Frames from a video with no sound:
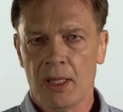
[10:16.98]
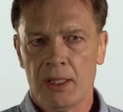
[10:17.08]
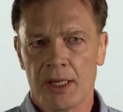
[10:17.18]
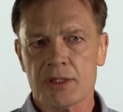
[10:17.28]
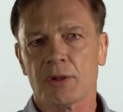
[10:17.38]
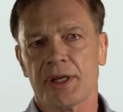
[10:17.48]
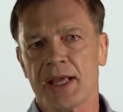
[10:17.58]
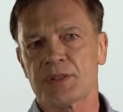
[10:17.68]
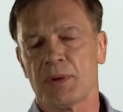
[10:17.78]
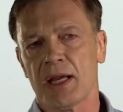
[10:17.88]
Let us look at
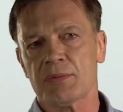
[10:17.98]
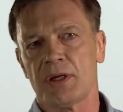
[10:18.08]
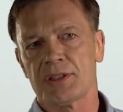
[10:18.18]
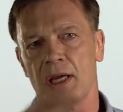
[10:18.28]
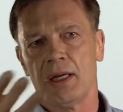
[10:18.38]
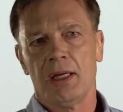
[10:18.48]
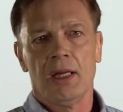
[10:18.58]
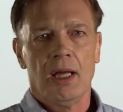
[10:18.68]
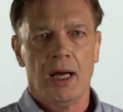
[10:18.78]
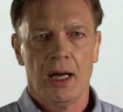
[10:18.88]
asthma. Asthma is a,
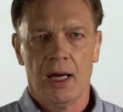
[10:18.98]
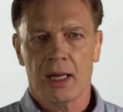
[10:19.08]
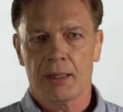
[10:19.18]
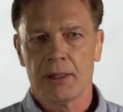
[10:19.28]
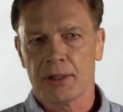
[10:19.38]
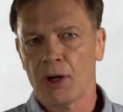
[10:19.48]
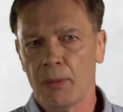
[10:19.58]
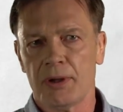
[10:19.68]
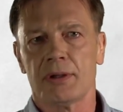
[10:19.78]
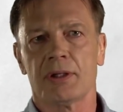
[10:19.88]
a, a
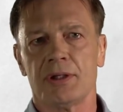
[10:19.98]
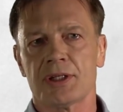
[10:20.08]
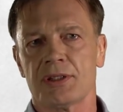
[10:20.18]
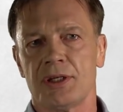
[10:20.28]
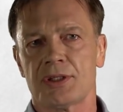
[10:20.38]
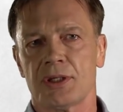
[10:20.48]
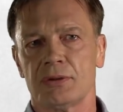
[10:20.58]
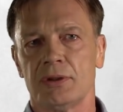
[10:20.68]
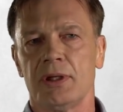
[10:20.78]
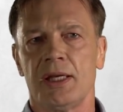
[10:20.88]
common condition in
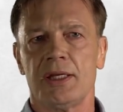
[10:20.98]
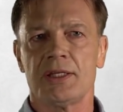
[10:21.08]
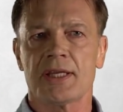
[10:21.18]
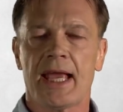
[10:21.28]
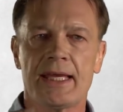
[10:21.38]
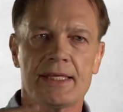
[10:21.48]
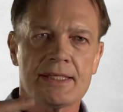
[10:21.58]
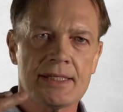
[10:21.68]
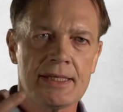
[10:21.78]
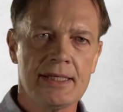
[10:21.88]
children. It is a
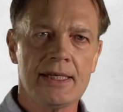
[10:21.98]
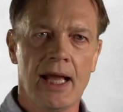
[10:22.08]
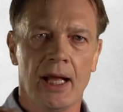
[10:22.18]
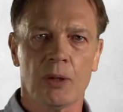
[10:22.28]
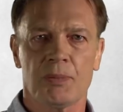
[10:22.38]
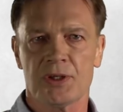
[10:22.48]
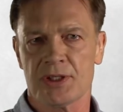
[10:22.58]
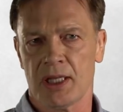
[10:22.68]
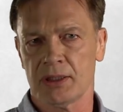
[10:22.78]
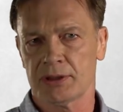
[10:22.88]
T helper
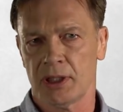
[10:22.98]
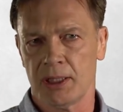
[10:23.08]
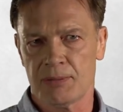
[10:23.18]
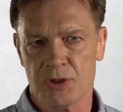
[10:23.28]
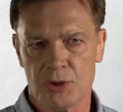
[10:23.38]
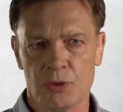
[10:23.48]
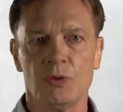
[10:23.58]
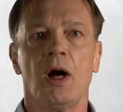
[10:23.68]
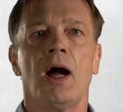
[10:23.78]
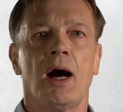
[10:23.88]
cell type
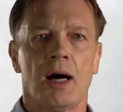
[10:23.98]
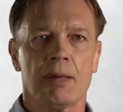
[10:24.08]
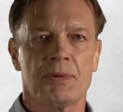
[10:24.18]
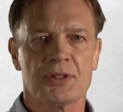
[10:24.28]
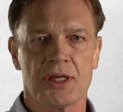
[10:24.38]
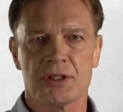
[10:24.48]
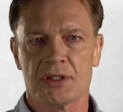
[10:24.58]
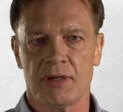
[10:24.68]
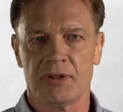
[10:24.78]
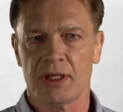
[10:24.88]
2
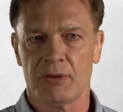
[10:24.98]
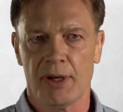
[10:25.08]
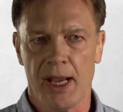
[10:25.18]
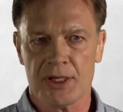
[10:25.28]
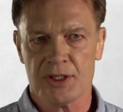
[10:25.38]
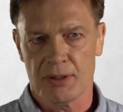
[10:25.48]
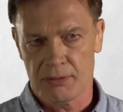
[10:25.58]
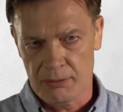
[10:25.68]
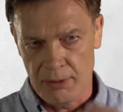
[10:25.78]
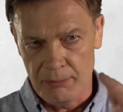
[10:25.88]
hypersensitivity reaction,
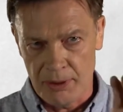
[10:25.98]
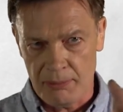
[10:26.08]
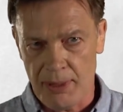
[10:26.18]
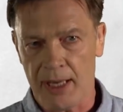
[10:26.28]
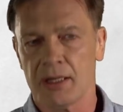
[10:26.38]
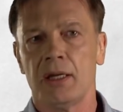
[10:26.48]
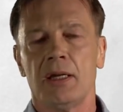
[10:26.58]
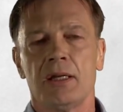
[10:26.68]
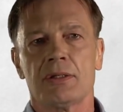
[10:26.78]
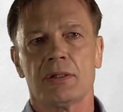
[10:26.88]
remembering back
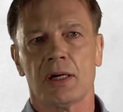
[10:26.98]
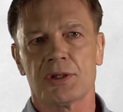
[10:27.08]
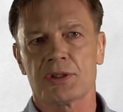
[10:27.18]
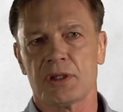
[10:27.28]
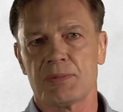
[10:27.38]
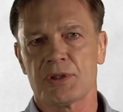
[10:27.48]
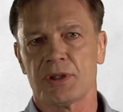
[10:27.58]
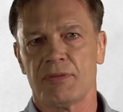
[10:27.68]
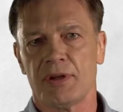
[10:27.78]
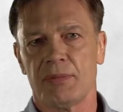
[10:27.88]
to our
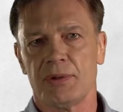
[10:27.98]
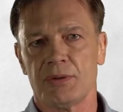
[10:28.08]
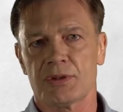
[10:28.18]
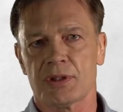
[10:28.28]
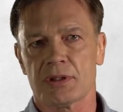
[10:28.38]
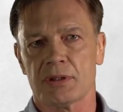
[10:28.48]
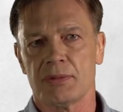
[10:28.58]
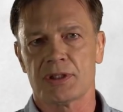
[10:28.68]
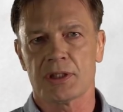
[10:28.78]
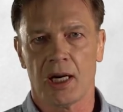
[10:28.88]
description of the immune system.
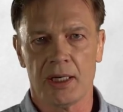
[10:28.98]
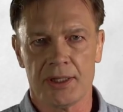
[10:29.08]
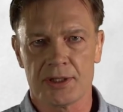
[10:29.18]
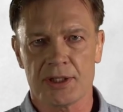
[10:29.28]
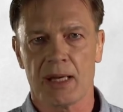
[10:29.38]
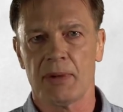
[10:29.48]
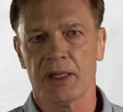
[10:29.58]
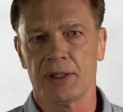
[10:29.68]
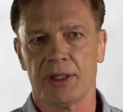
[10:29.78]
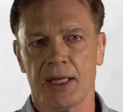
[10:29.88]
It's highly
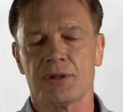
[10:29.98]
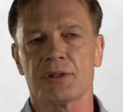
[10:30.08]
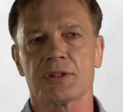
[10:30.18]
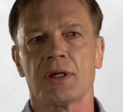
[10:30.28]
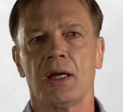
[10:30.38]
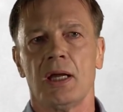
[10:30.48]
disabling and dangerous